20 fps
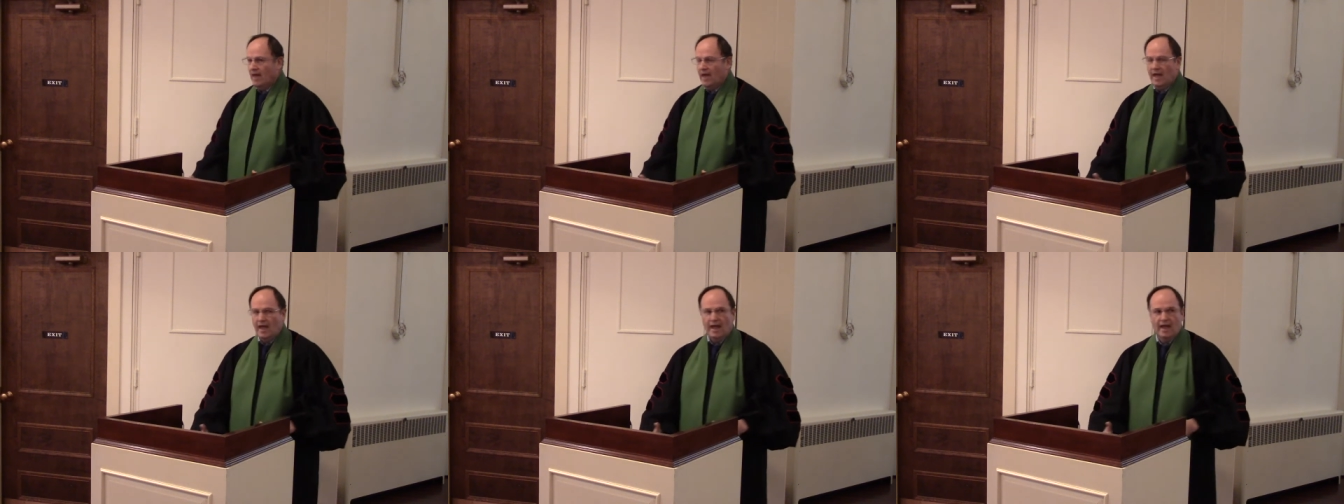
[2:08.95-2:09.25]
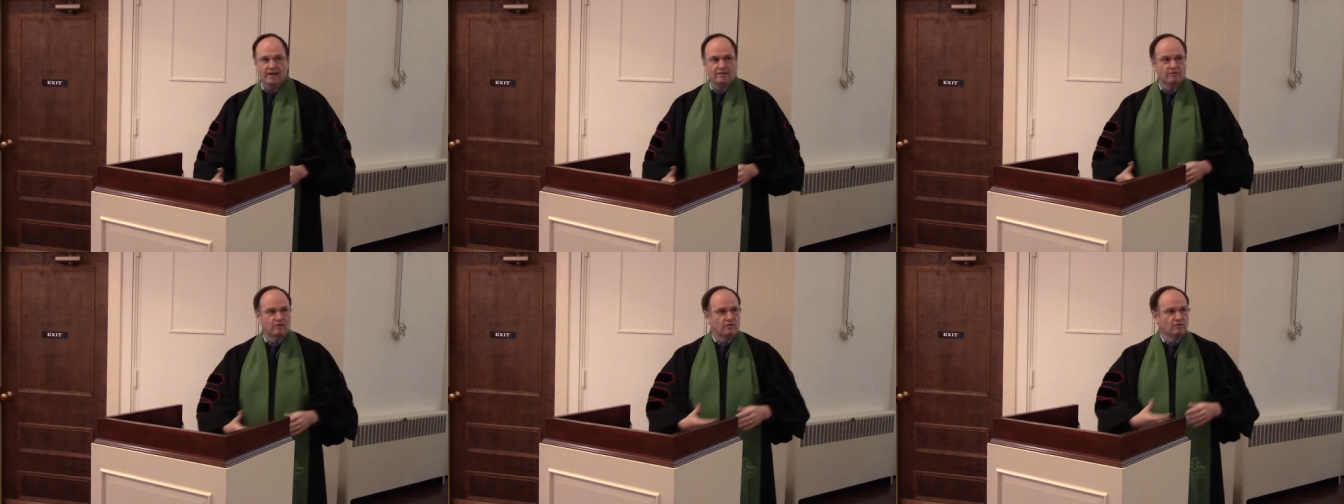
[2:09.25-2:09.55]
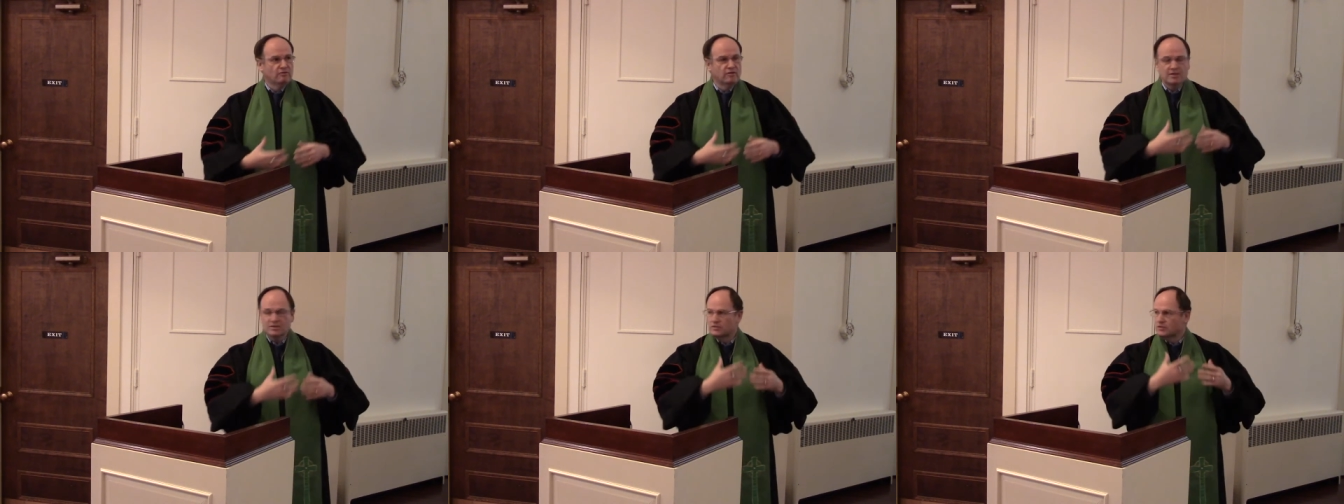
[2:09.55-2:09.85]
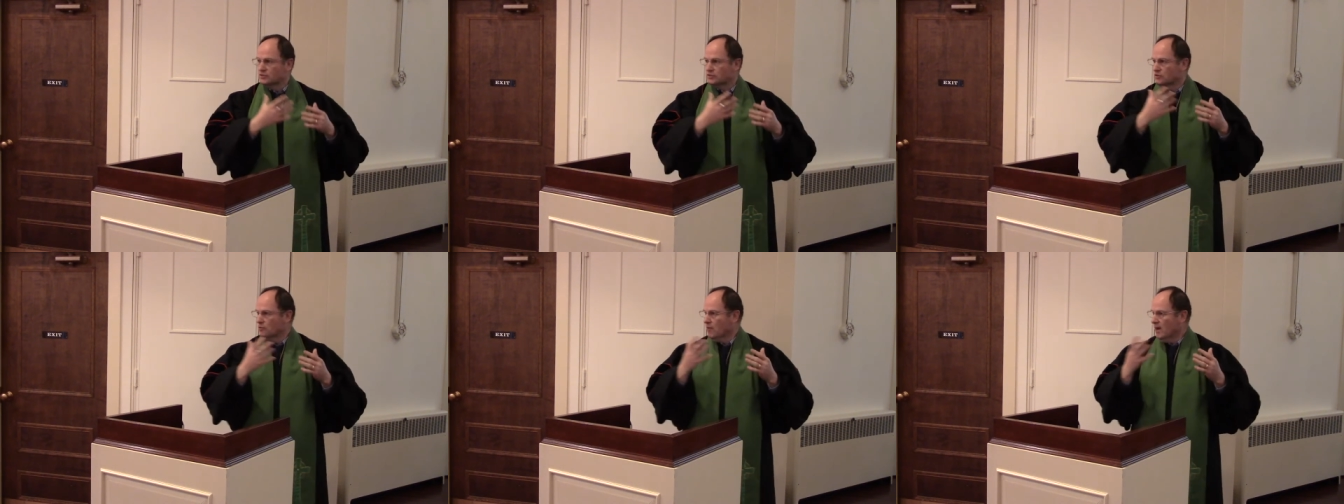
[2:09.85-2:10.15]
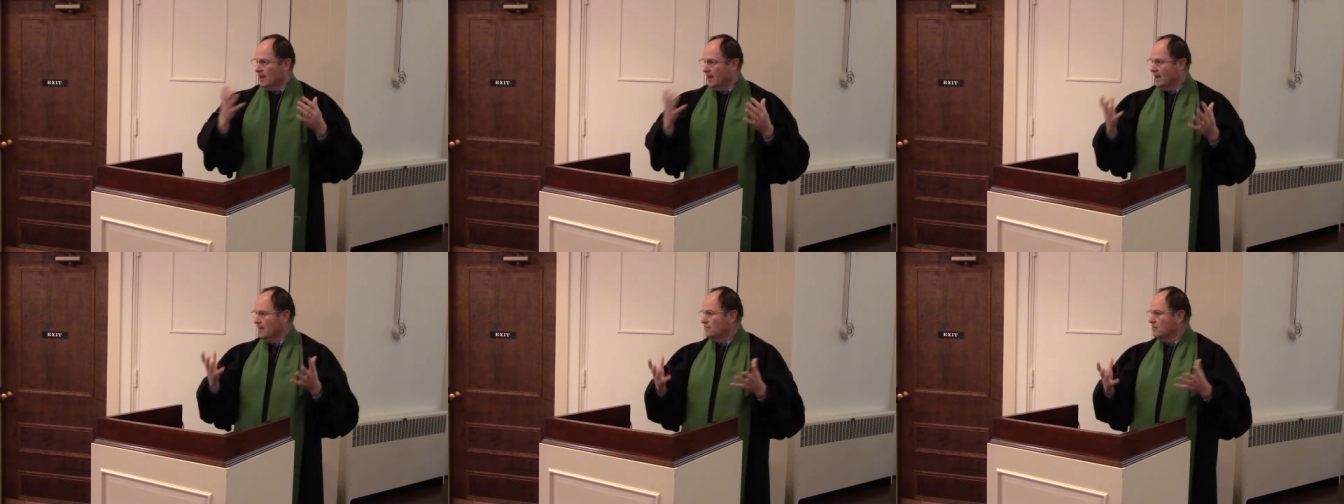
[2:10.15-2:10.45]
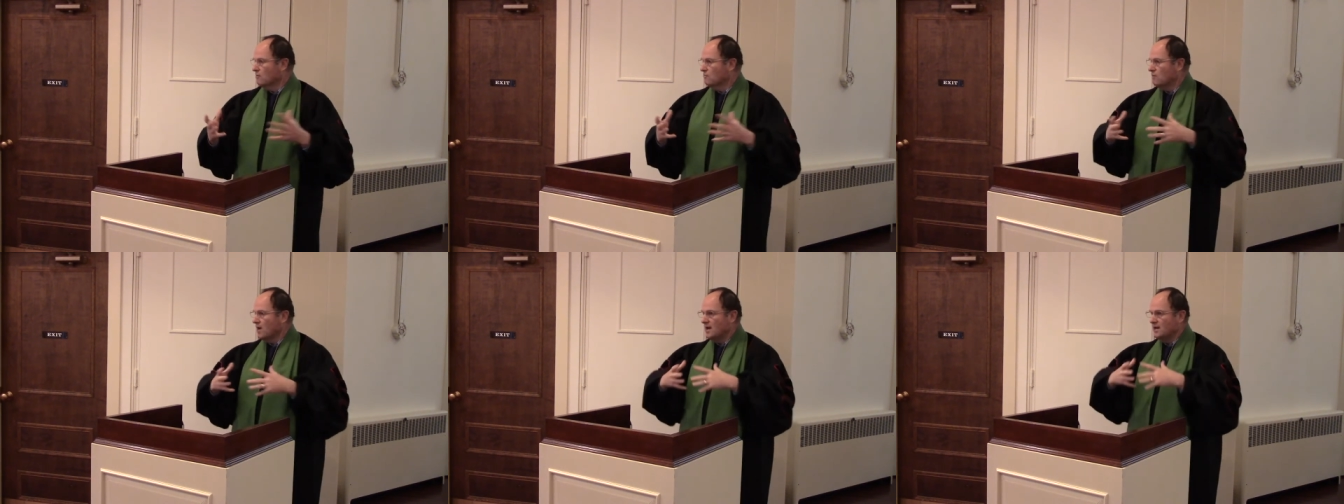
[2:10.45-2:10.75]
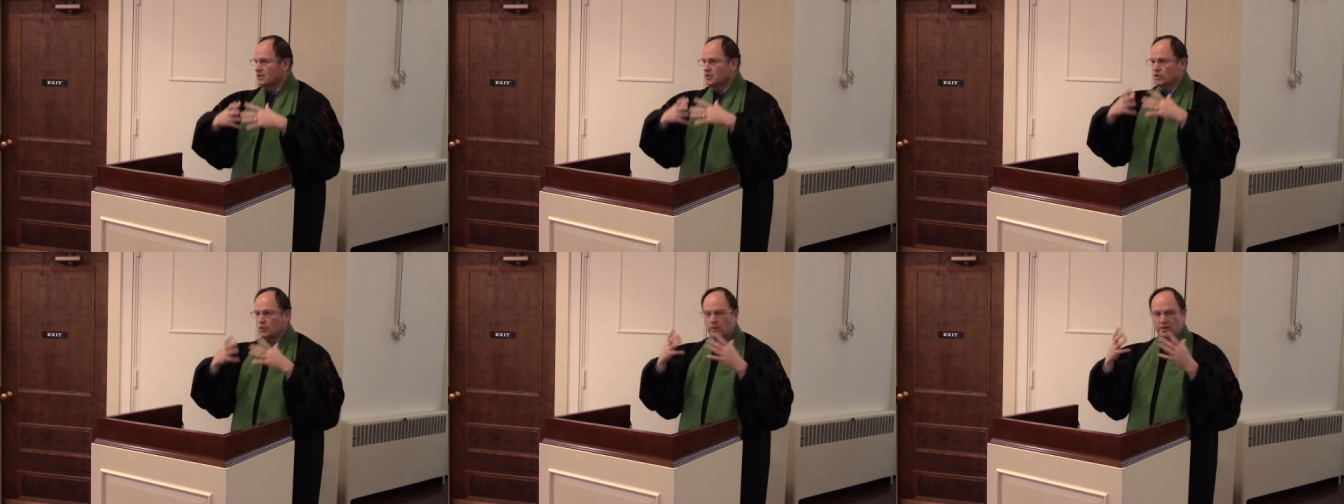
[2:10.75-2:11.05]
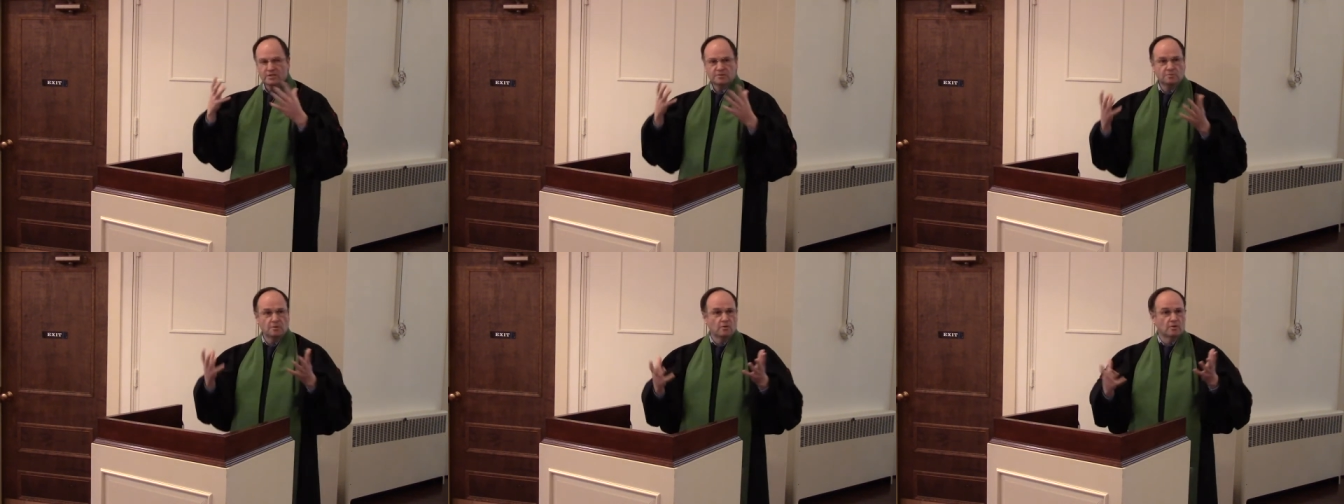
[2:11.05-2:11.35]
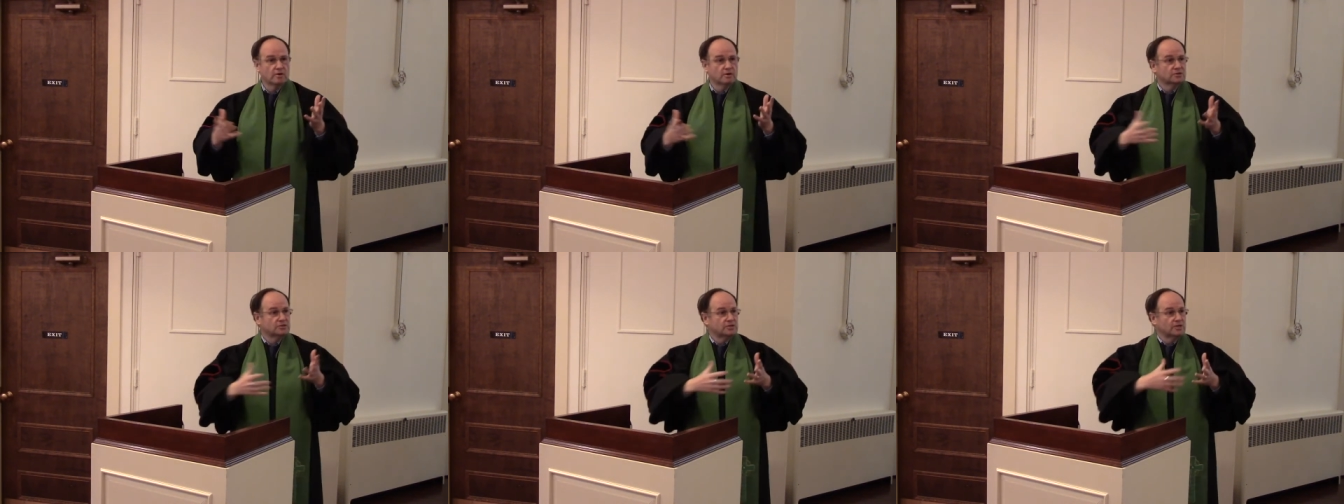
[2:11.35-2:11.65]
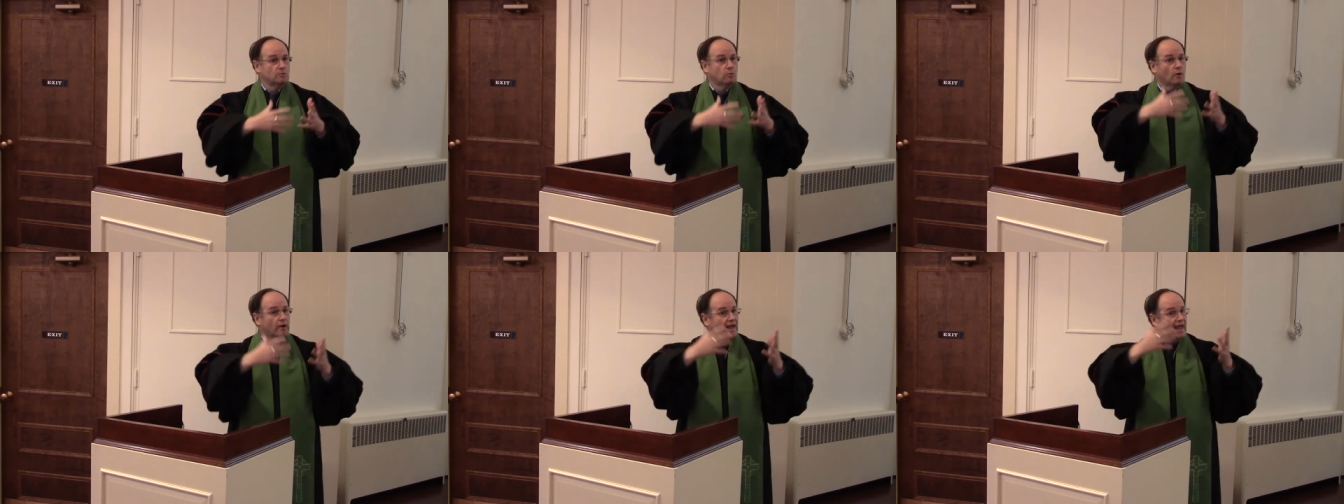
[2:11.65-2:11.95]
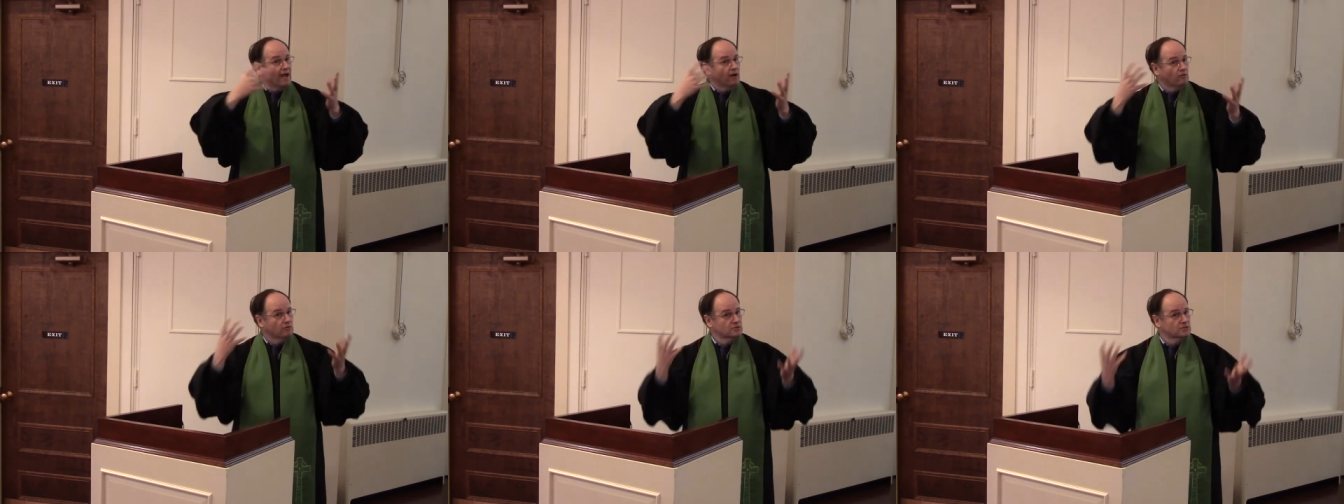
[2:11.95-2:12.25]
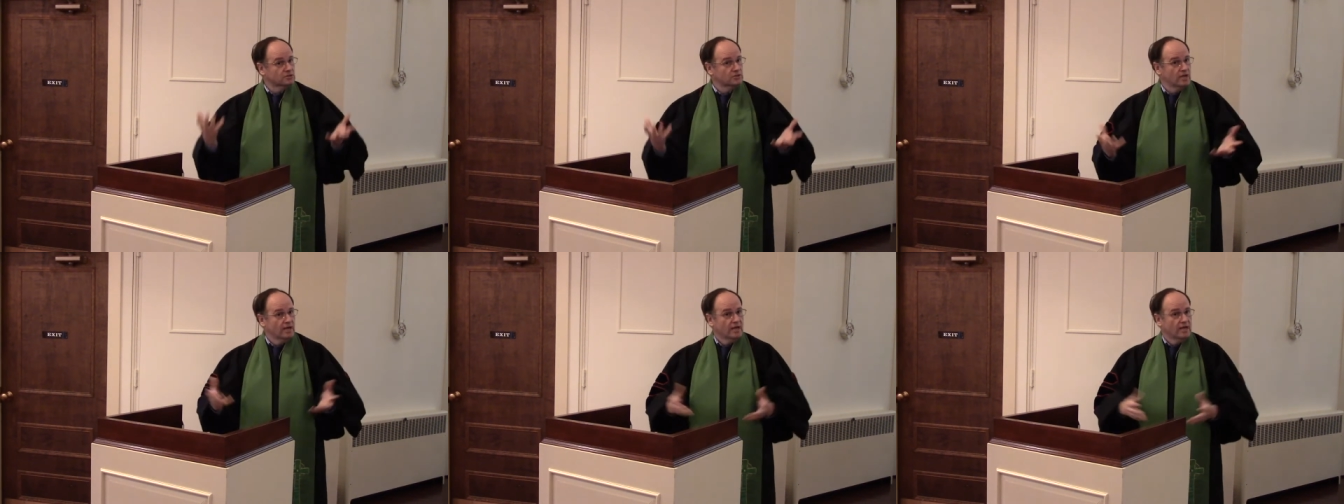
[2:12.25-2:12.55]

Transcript: And this is great, and they're ready to explore and see what else